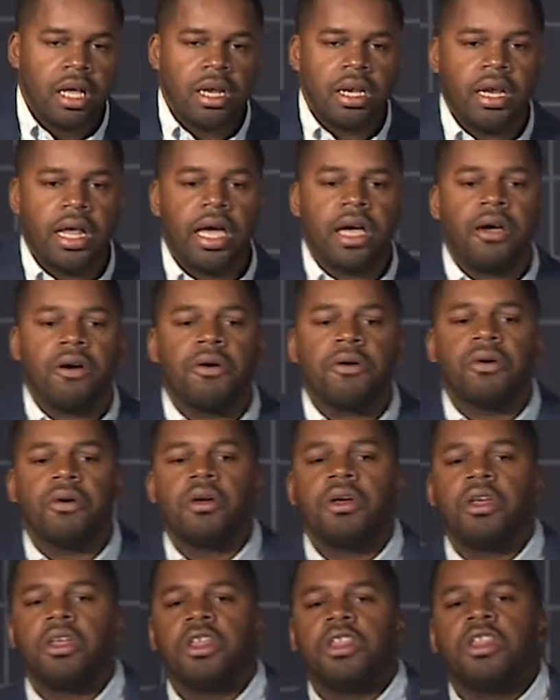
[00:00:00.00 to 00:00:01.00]
Now,
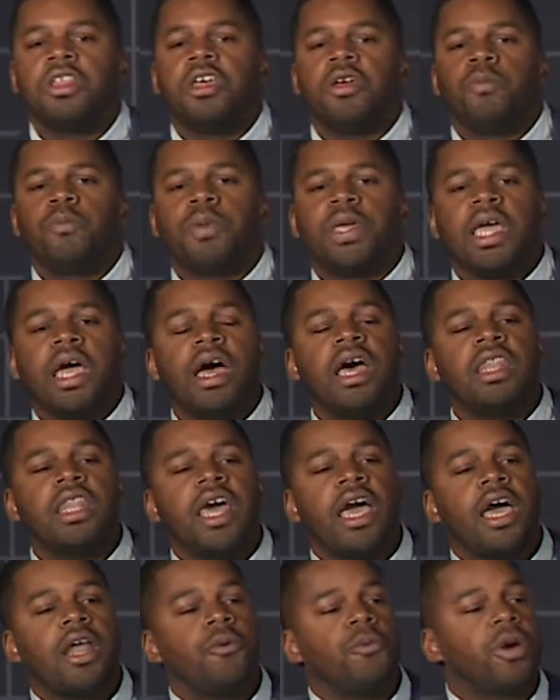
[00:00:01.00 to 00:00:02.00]
beyond
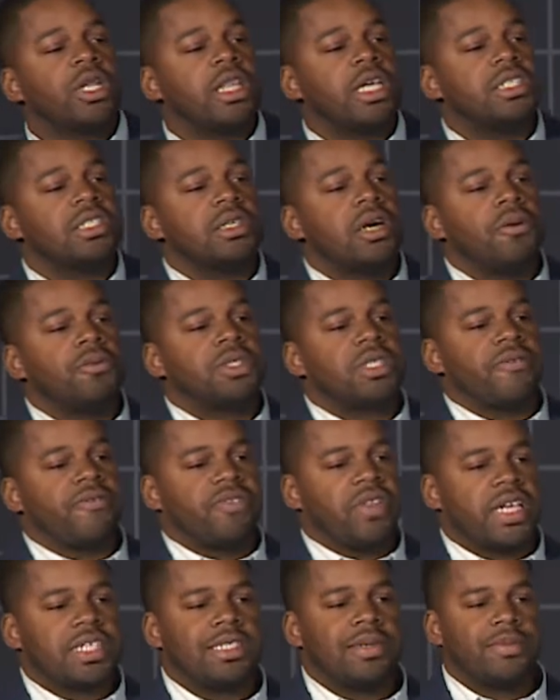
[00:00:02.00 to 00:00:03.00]
that, what they saw was the
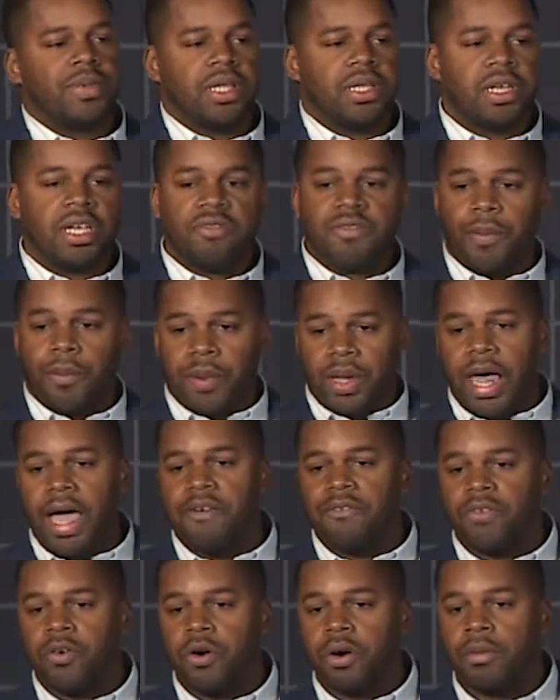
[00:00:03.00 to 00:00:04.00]
flexibility of a
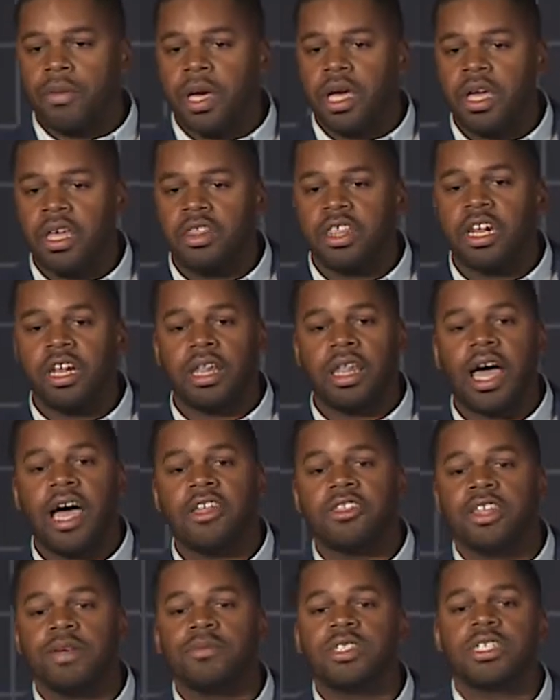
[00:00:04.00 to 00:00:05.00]
platform that
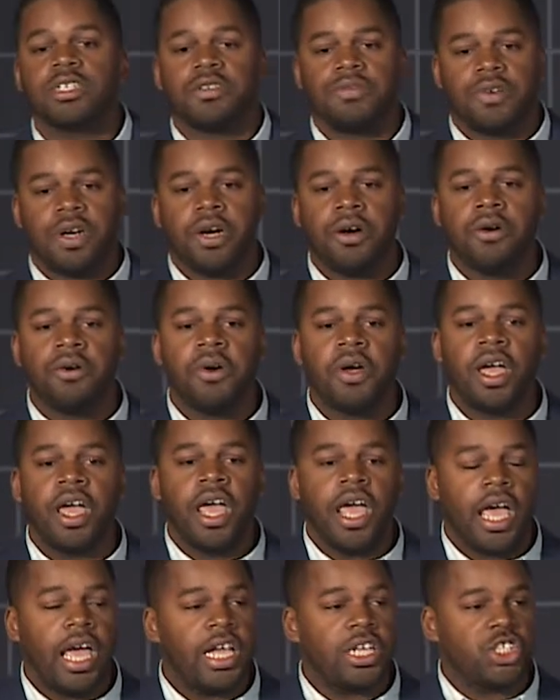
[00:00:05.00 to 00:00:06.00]
allowed them to grow
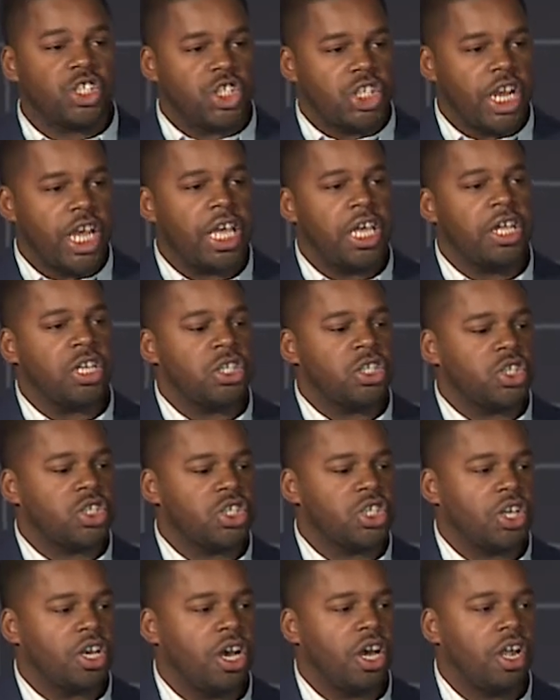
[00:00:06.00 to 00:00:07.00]
and change
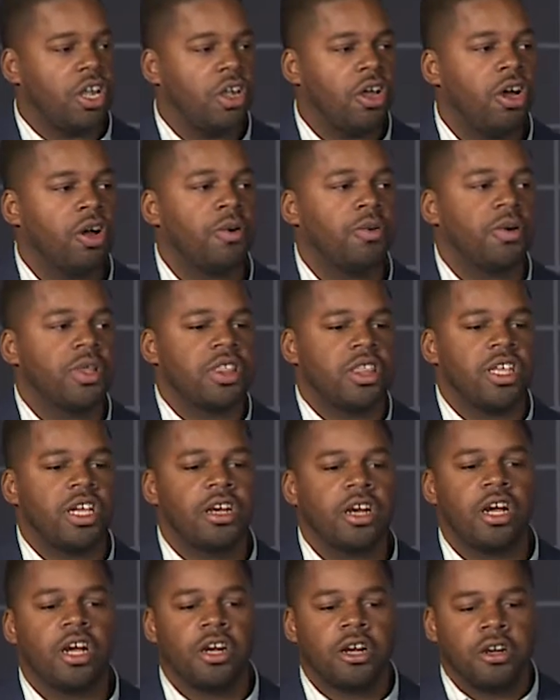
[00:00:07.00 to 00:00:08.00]
along with
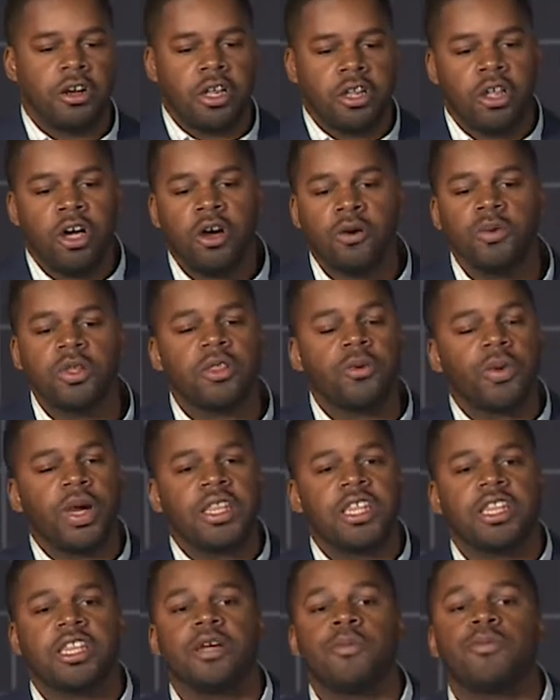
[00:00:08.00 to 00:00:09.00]
the way
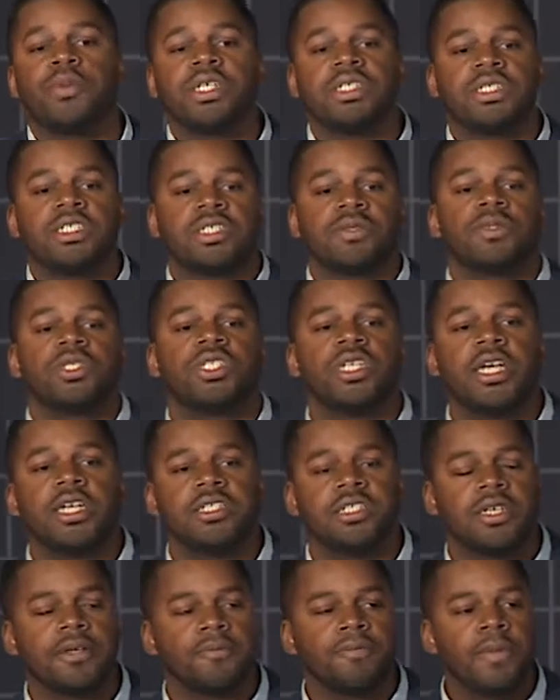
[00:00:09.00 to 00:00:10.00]
that their business was changing.